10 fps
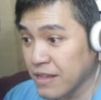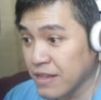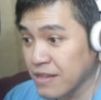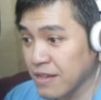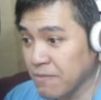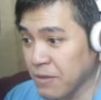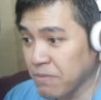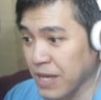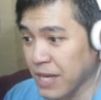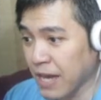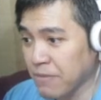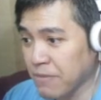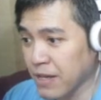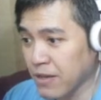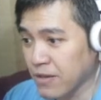Something big
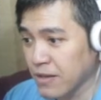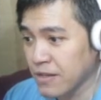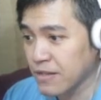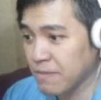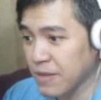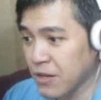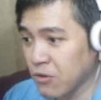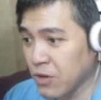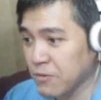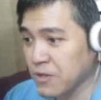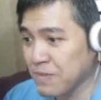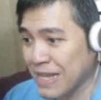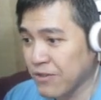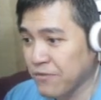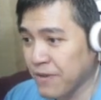happened here. Something no one was meant
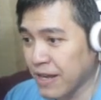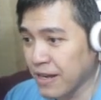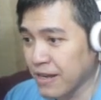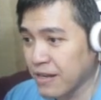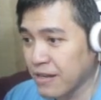to find.